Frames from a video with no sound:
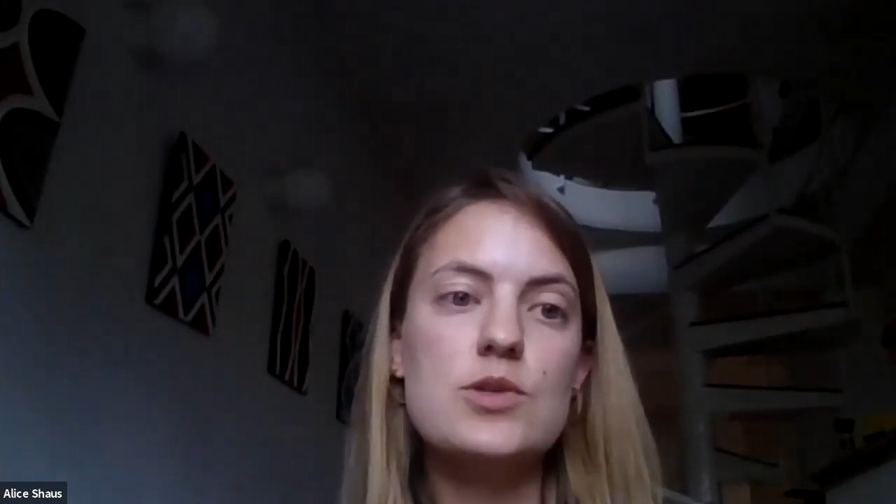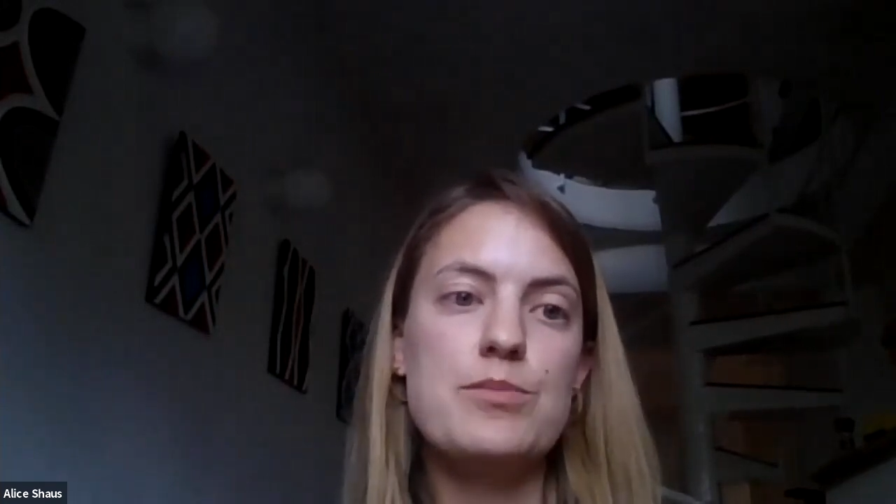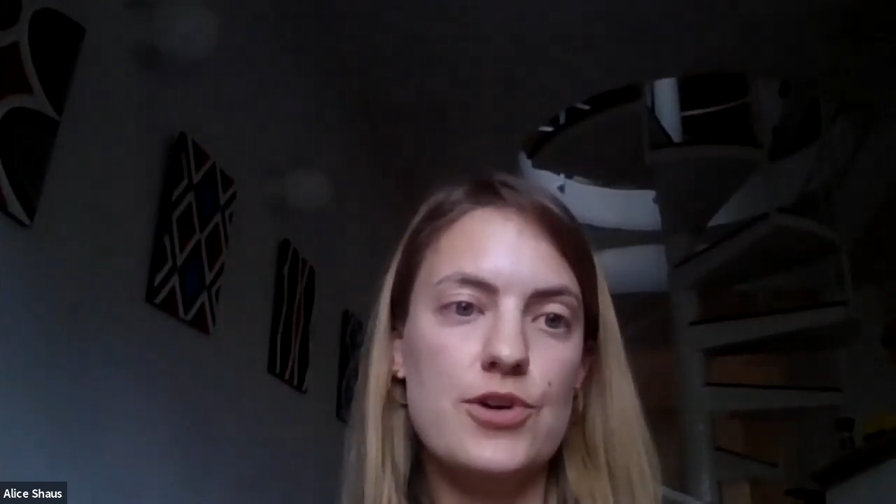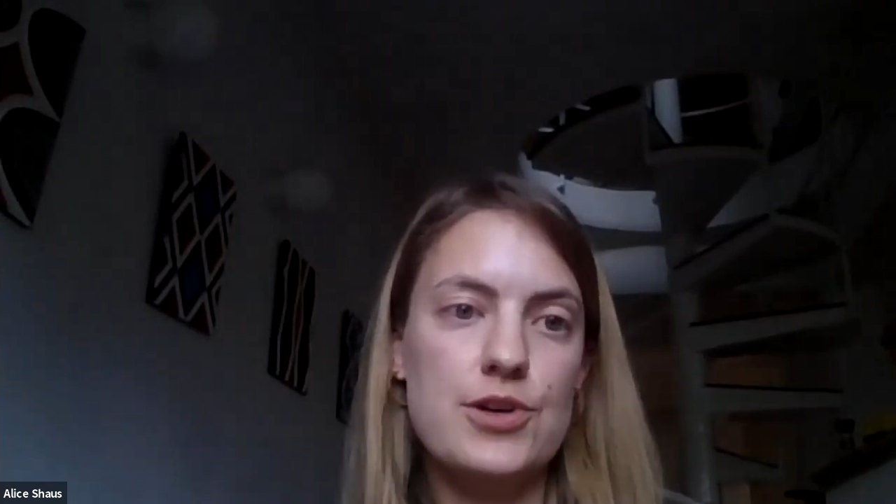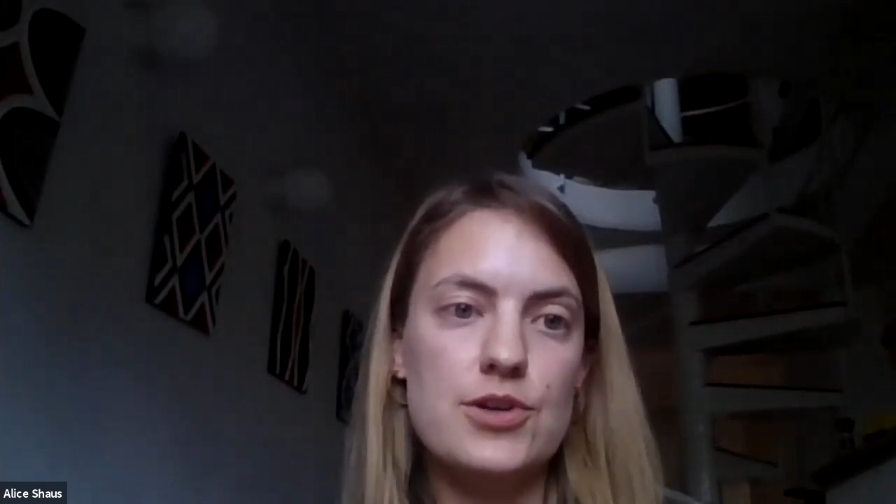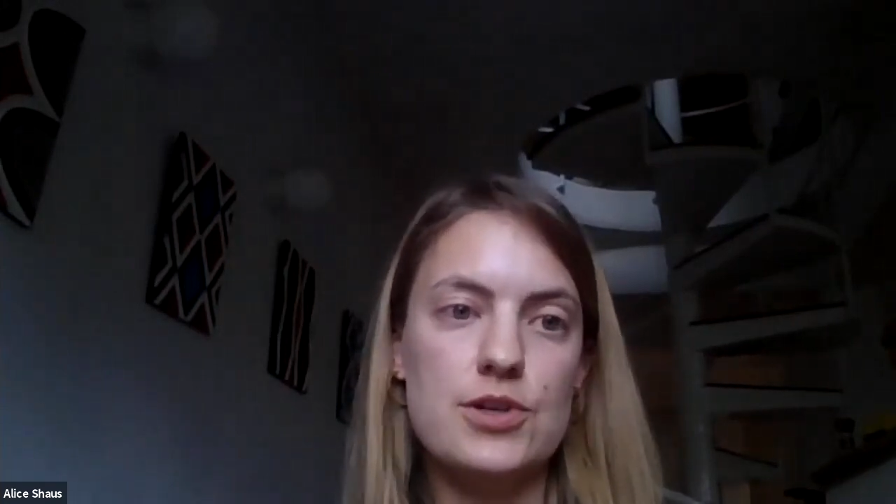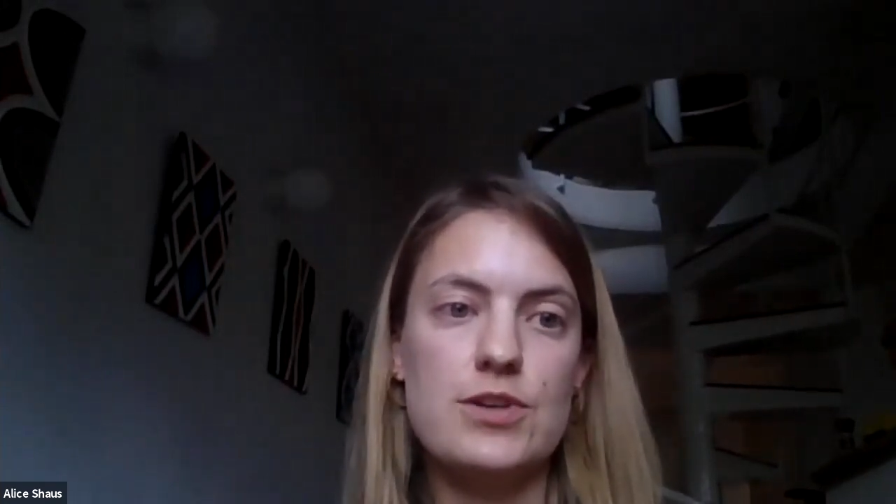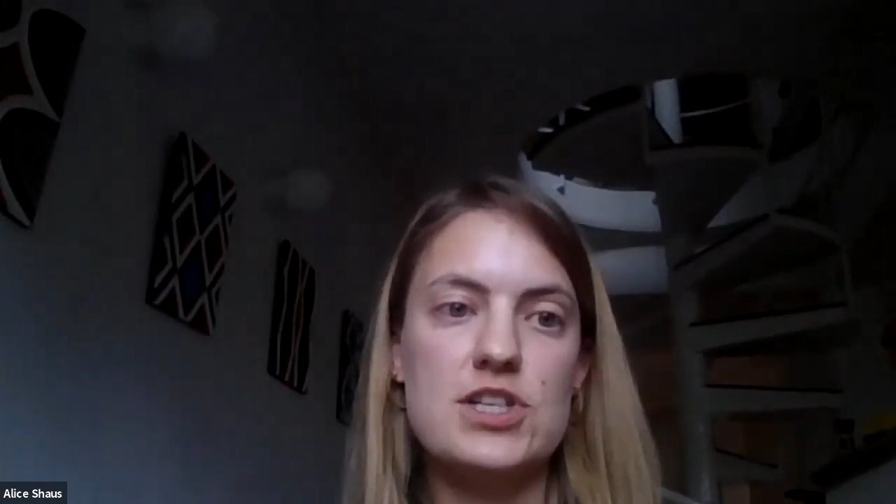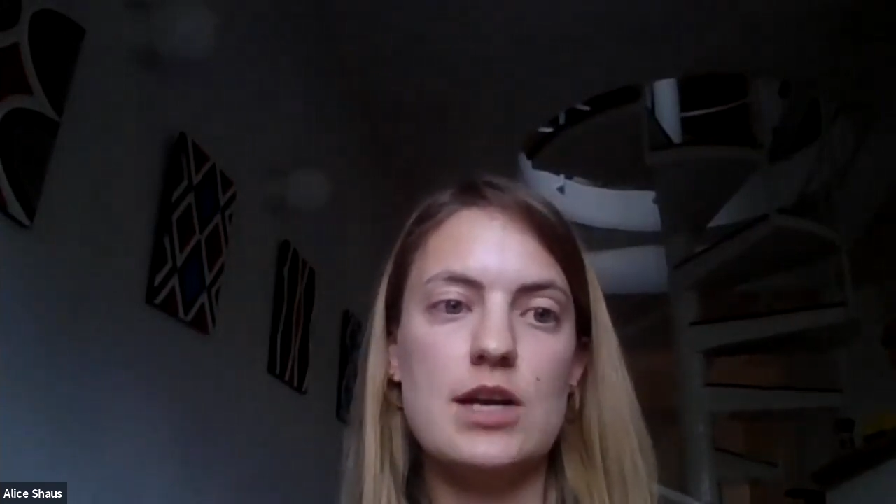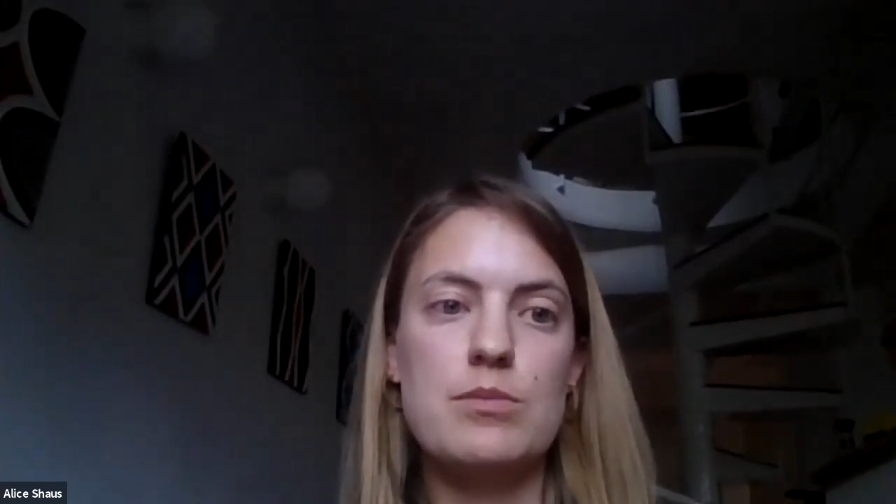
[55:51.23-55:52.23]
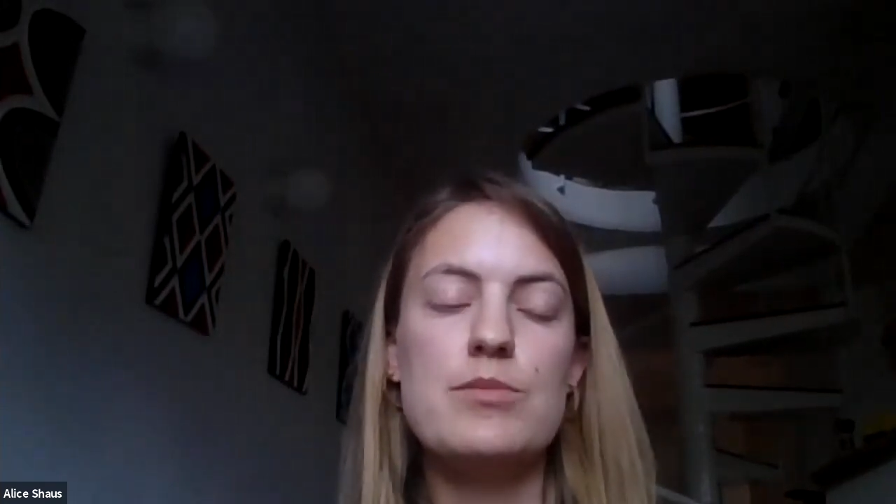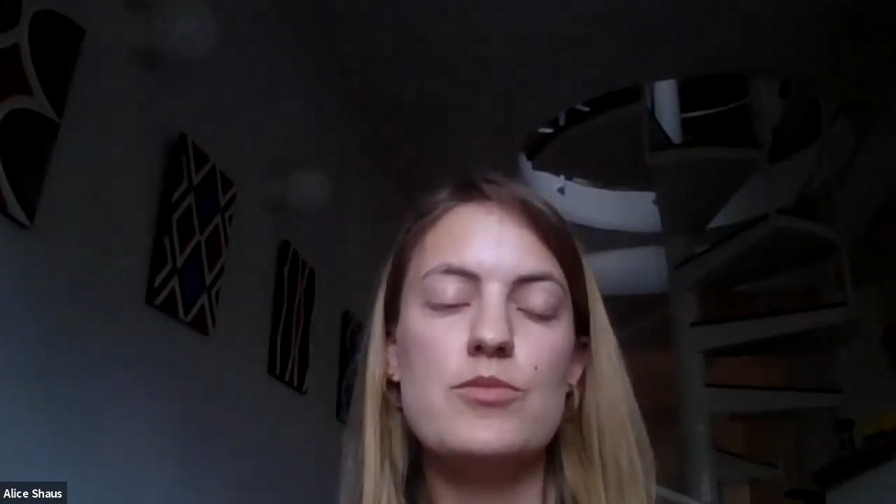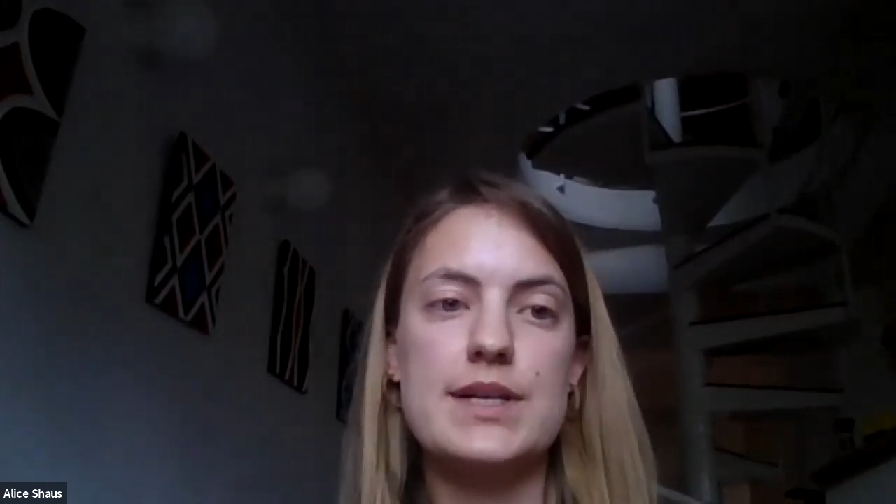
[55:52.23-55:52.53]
product which can be more